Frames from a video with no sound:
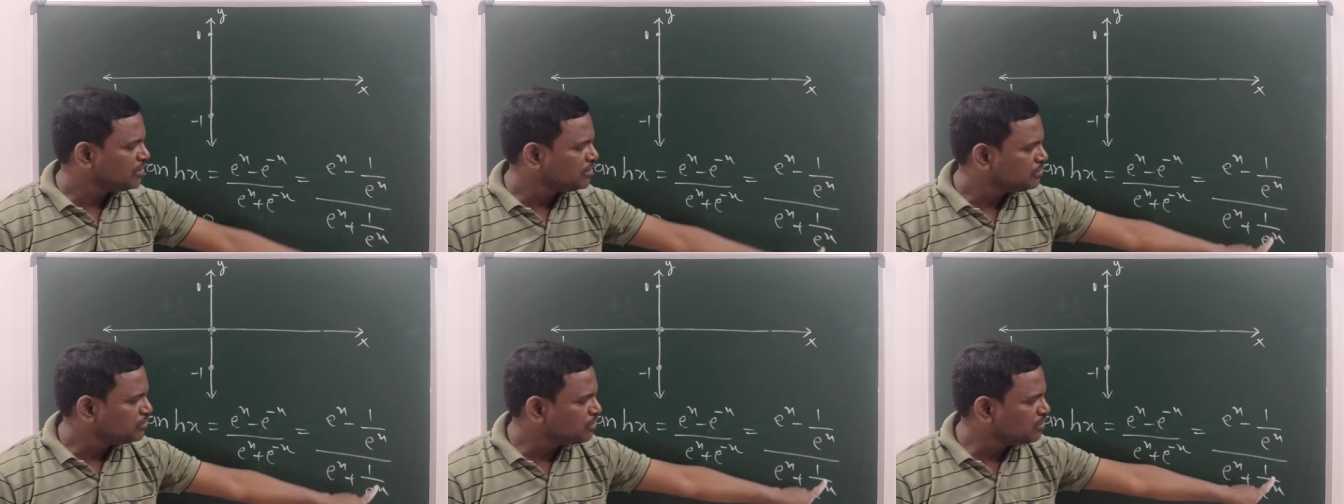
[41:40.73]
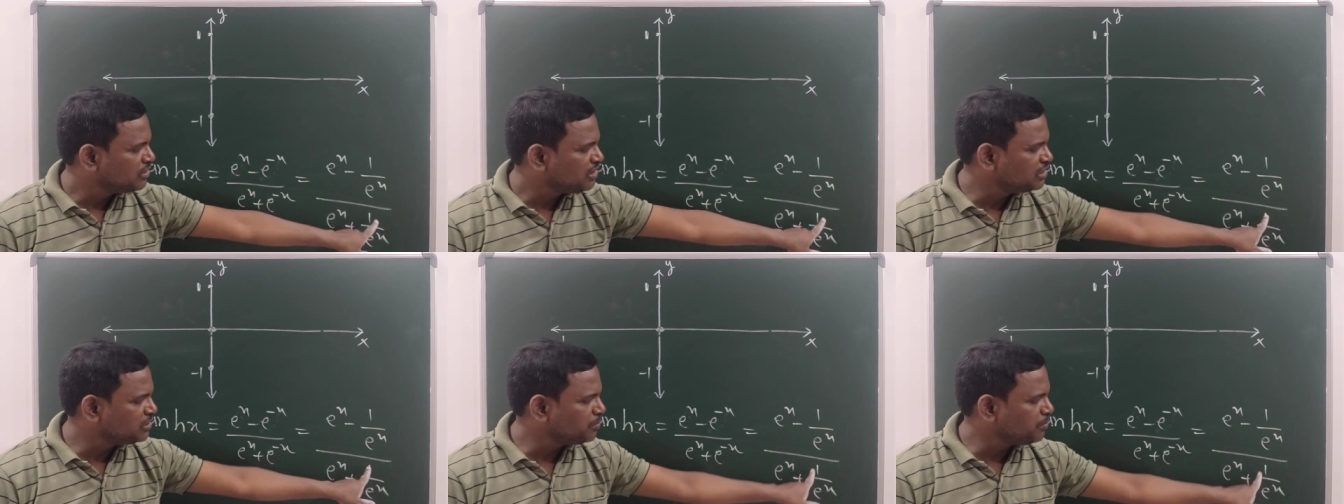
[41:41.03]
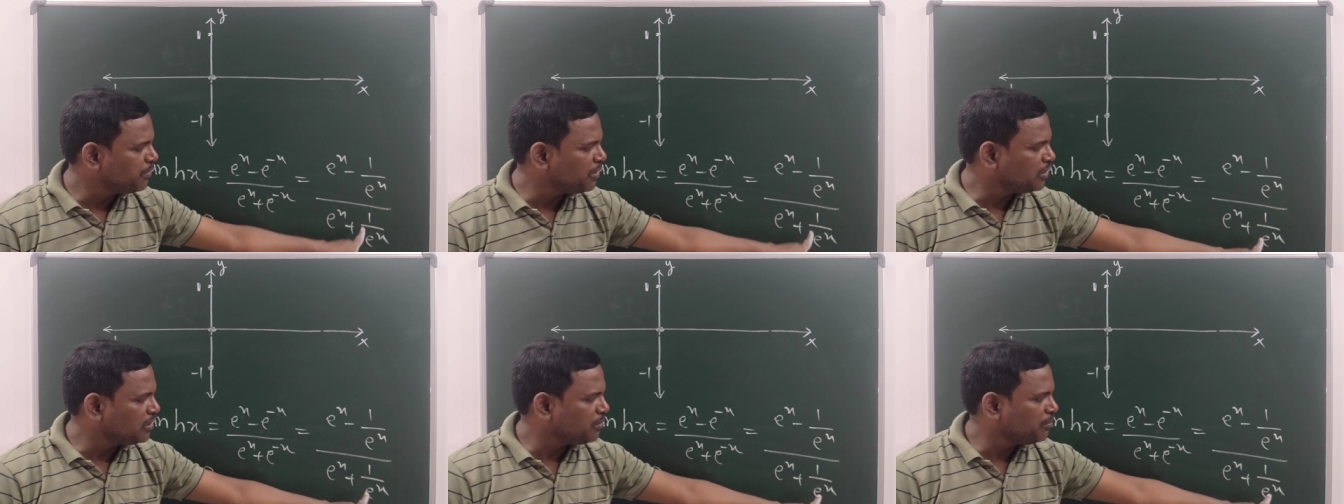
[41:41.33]
So this
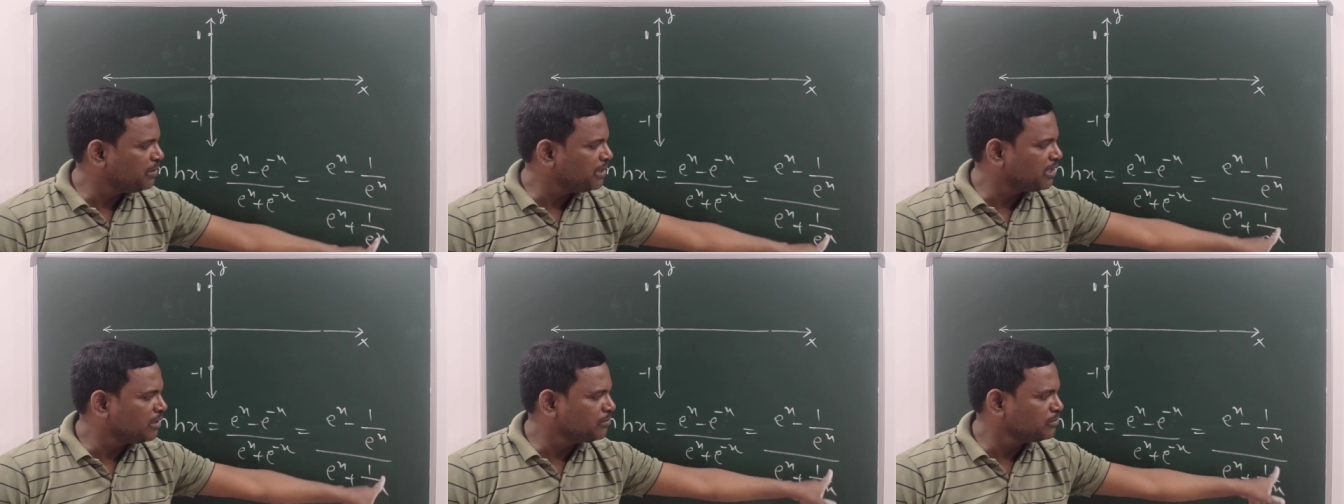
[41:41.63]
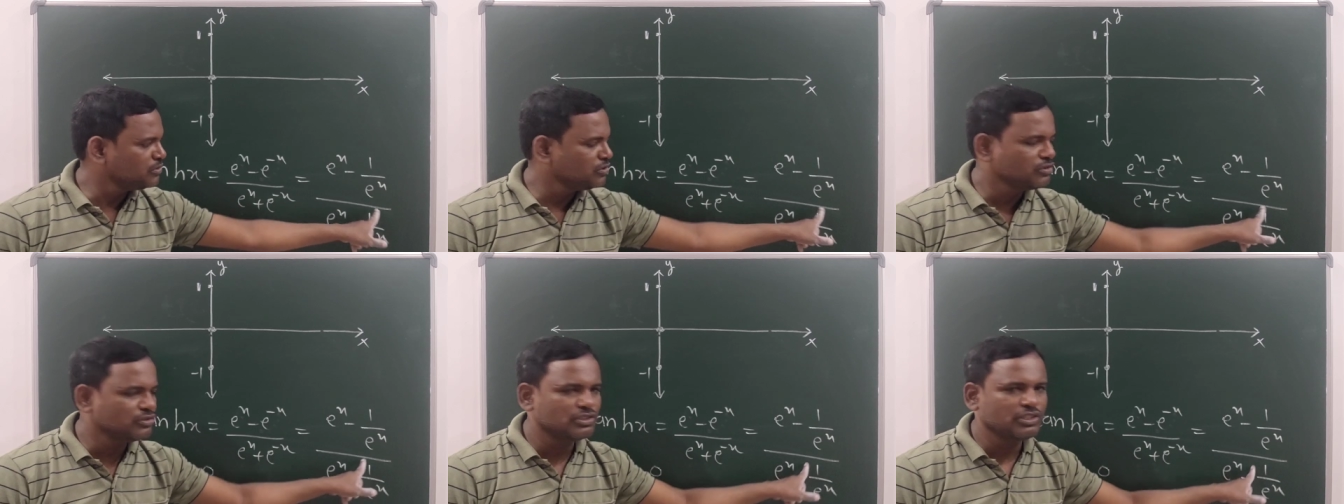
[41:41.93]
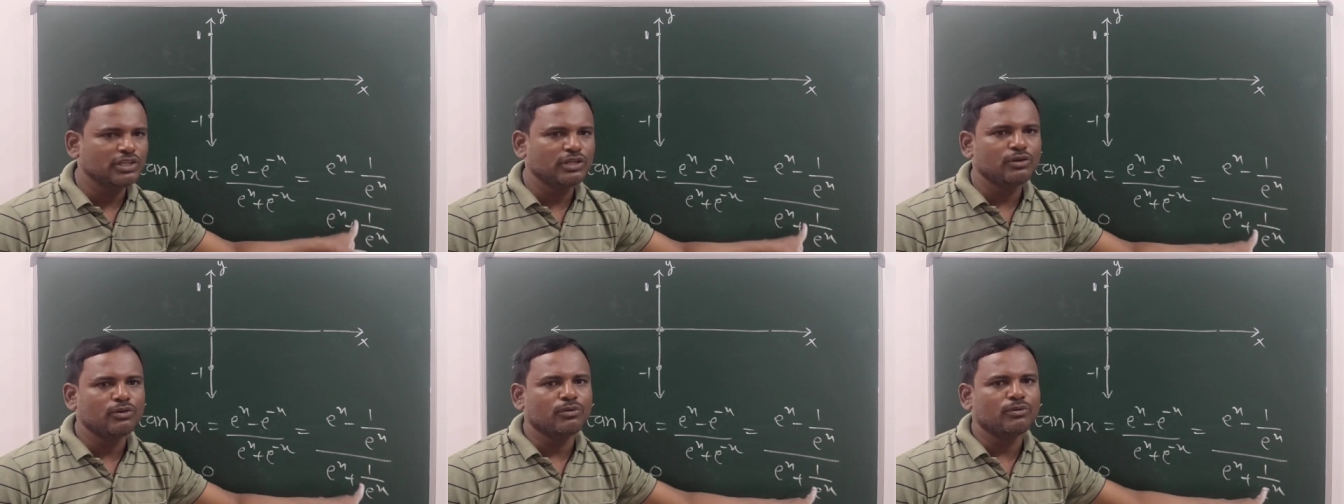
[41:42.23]
part becomes a
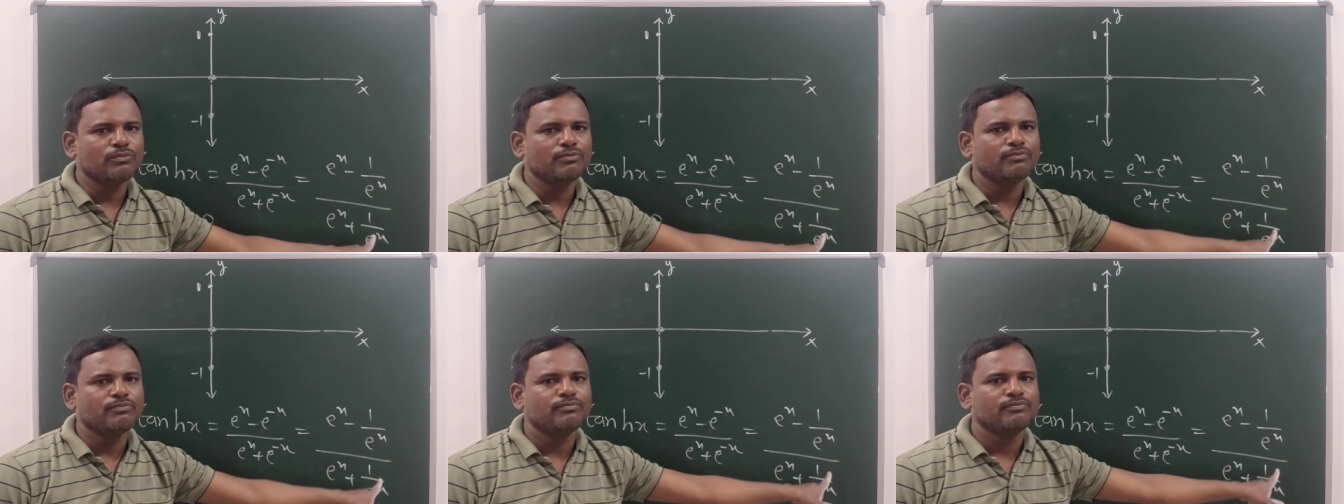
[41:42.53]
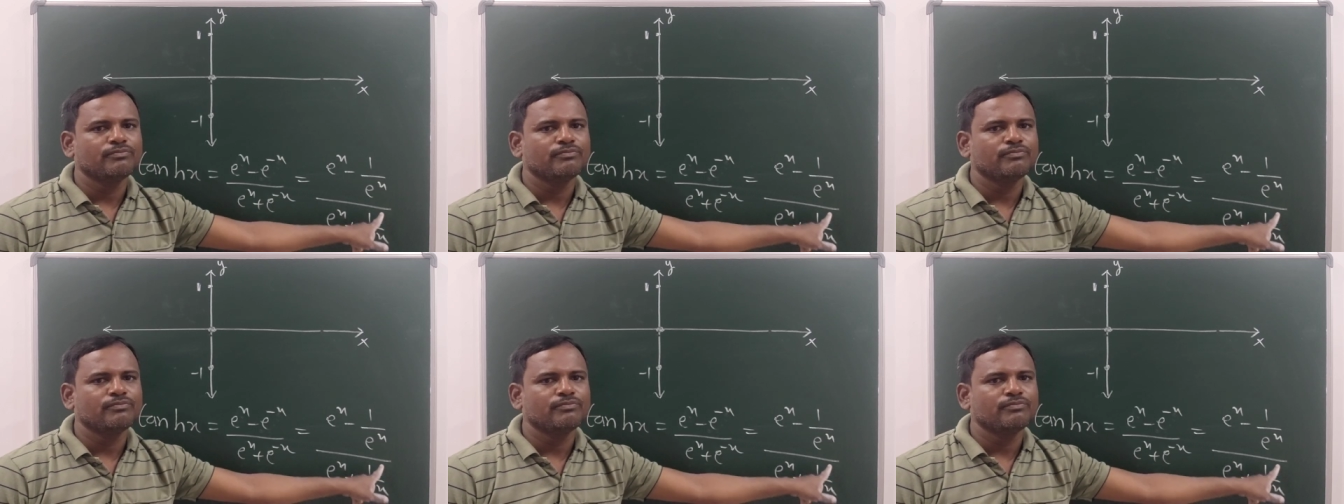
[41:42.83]
0.